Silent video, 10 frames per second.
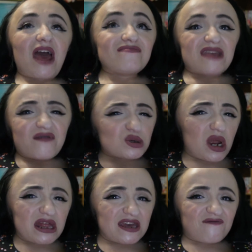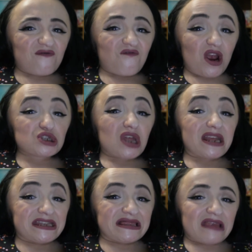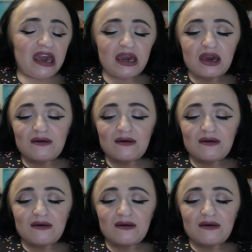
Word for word: I've never tried anything from Fresh that I didn't like.